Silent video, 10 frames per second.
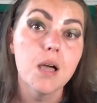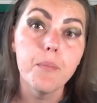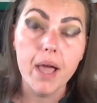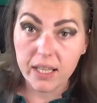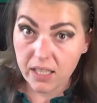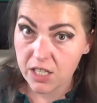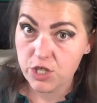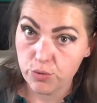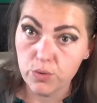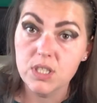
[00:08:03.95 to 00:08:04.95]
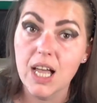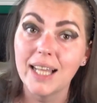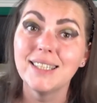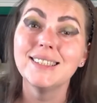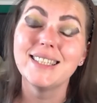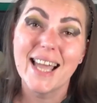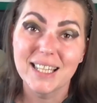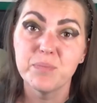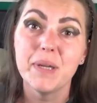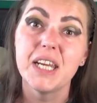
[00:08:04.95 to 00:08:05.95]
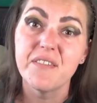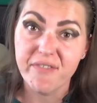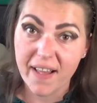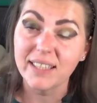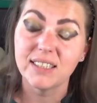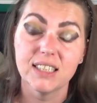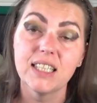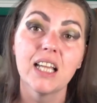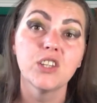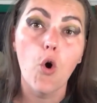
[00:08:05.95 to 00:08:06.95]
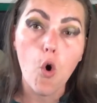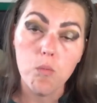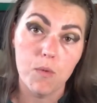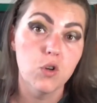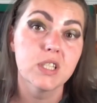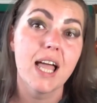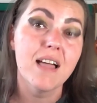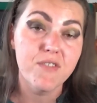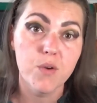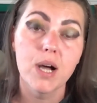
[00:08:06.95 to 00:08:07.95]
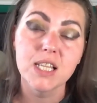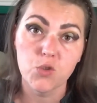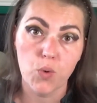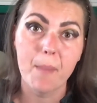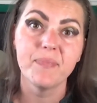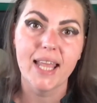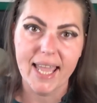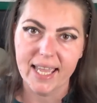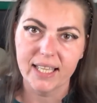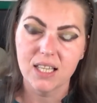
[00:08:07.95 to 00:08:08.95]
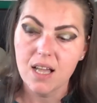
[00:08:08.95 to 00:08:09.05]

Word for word: Bathing suits hadn't yet been invented and almost everyone swam naked.